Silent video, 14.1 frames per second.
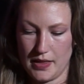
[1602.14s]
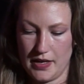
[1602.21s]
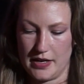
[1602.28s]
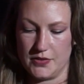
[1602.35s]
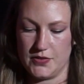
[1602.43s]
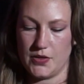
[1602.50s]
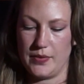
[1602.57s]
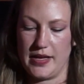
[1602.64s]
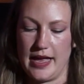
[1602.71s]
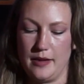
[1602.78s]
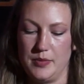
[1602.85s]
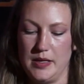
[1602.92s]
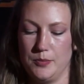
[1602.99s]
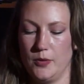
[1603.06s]
And so we
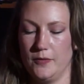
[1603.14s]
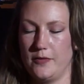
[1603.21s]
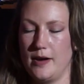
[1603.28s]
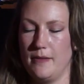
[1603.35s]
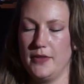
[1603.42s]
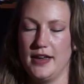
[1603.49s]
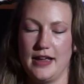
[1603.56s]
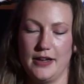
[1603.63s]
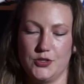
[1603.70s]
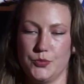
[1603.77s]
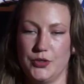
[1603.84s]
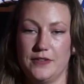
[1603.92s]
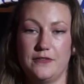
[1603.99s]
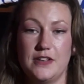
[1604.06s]
had people from the
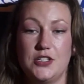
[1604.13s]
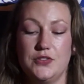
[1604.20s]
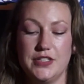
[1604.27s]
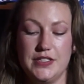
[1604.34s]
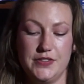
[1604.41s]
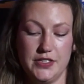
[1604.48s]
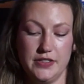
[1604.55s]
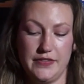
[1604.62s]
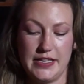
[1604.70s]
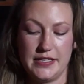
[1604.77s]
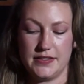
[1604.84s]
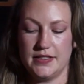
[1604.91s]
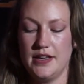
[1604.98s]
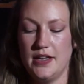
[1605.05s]
National Marine Fisheries
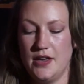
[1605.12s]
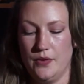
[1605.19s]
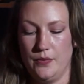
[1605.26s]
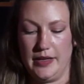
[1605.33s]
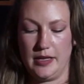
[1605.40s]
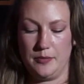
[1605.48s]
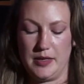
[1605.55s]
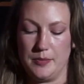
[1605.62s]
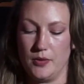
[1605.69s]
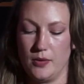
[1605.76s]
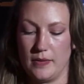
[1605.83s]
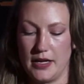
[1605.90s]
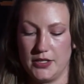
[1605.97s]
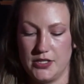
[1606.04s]
Service, we had
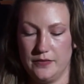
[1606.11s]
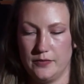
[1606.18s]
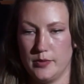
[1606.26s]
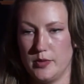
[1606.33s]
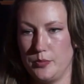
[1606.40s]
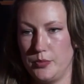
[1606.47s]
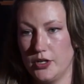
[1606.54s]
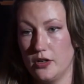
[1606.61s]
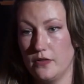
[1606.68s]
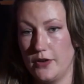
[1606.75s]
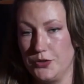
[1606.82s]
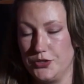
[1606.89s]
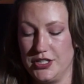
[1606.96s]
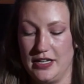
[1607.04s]
people watching from the Bureau of
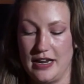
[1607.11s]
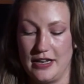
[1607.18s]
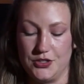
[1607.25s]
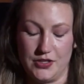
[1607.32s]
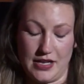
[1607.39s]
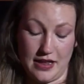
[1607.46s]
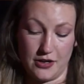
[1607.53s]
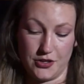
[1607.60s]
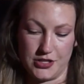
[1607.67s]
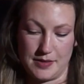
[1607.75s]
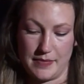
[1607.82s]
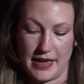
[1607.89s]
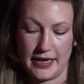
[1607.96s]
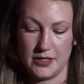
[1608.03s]
Ocean and
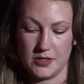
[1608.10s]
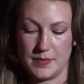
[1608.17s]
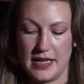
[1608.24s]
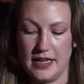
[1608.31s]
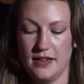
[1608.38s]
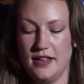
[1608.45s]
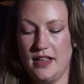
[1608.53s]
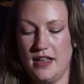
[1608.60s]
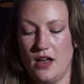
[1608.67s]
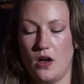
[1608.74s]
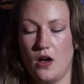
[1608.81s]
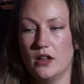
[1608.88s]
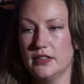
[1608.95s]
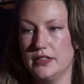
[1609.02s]
Energy Management,
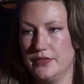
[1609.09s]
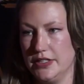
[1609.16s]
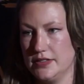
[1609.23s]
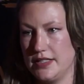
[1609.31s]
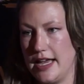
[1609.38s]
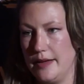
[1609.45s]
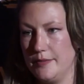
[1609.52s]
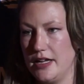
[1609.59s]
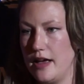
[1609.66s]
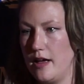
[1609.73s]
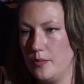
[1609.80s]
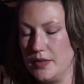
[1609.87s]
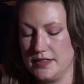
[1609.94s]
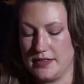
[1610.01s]
all in real time to
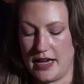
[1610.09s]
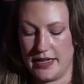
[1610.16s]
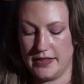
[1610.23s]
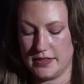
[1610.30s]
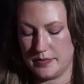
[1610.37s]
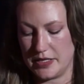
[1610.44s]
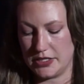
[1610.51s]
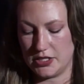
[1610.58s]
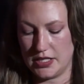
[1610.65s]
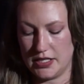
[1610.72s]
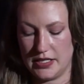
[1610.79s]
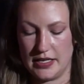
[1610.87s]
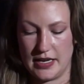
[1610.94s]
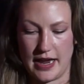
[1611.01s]
help us guide this
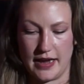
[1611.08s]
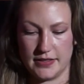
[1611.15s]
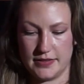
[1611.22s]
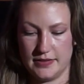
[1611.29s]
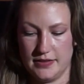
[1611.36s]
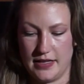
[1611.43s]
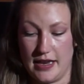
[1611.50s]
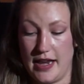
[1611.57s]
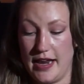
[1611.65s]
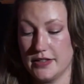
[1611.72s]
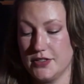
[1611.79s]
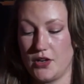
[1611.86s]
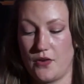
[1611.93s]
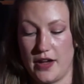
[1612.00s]
mission and
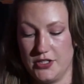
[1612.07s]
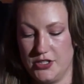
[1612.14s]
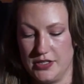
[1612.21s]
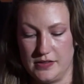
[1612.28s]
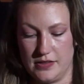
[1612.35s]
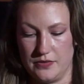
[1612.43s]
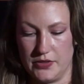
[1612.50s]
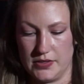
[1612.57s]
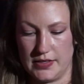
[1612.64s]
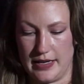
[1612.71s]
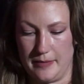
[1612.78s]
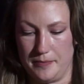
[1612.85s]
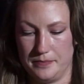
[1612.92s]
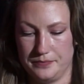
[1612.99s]
answer questions in real
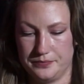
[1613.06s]
time.